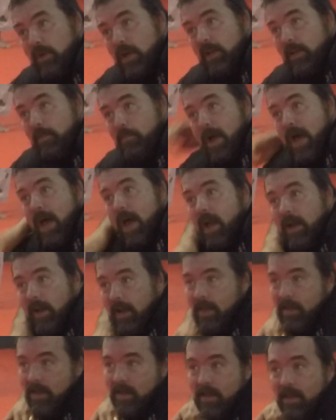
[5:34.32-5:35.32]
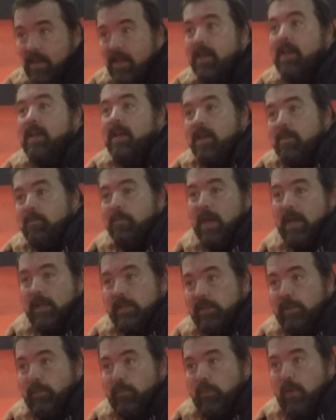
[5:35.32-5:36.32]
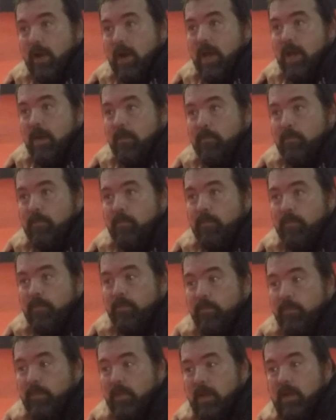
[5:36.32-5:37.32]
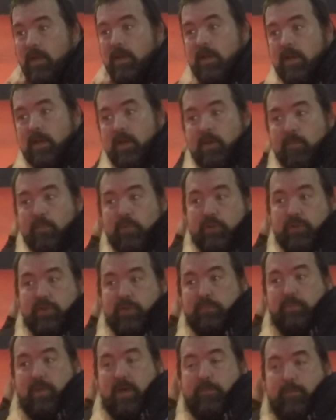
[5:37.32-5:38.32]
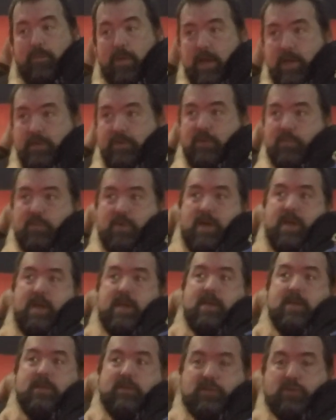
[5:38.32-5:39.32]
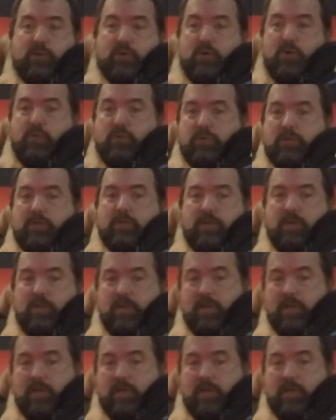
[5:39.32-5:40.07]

around the back, makes the frame, pushes my face away, scoots,